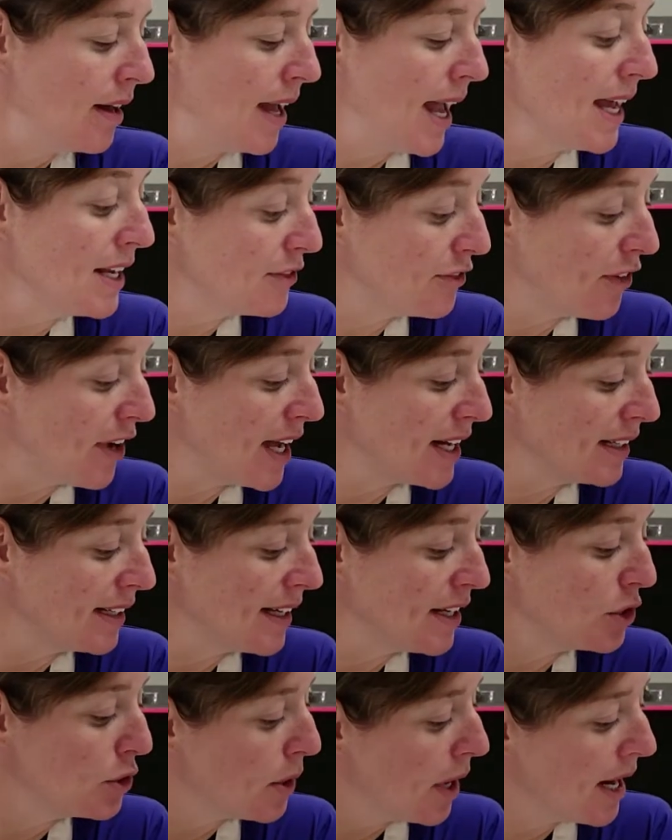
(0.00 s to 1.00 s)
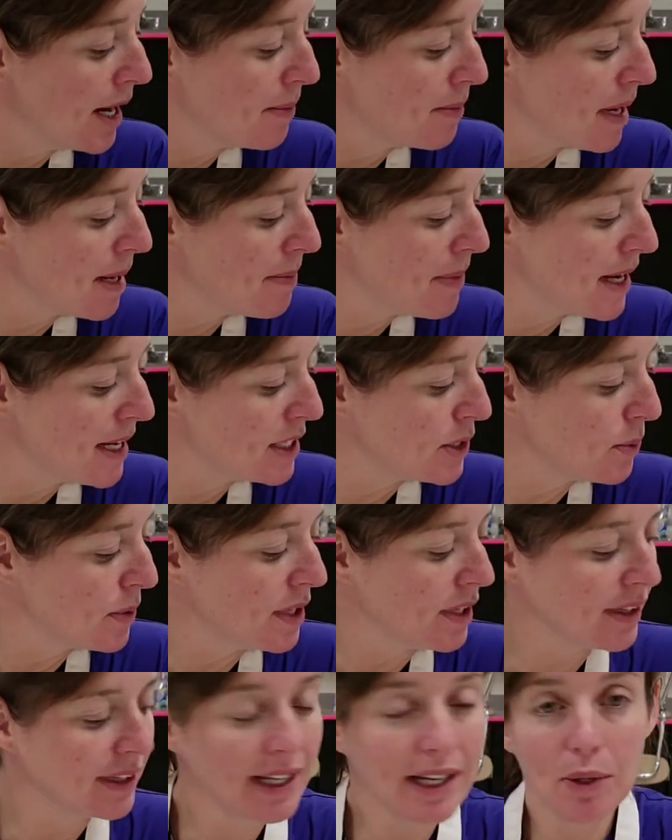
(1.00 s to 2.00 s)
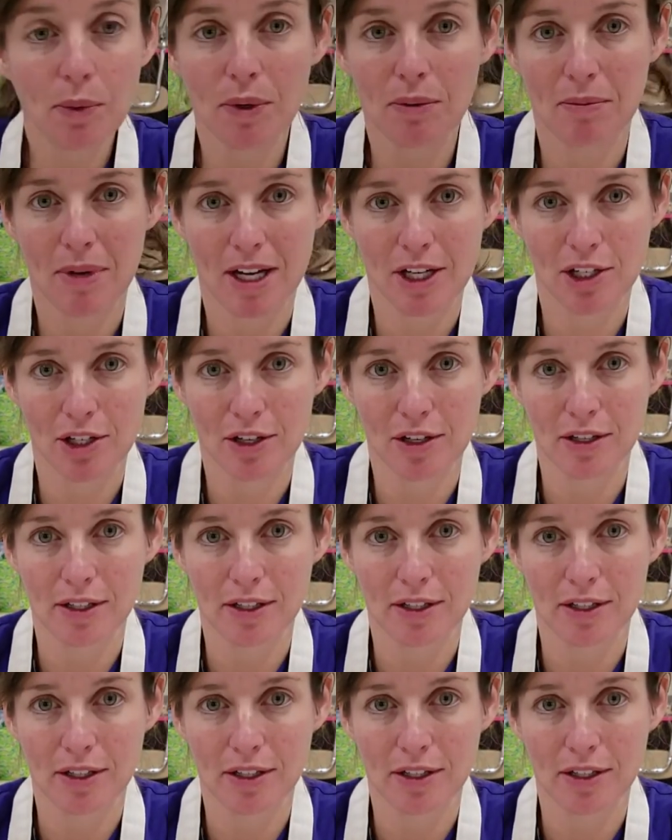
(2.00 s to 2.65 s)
And finally, trying my best with a liquid measure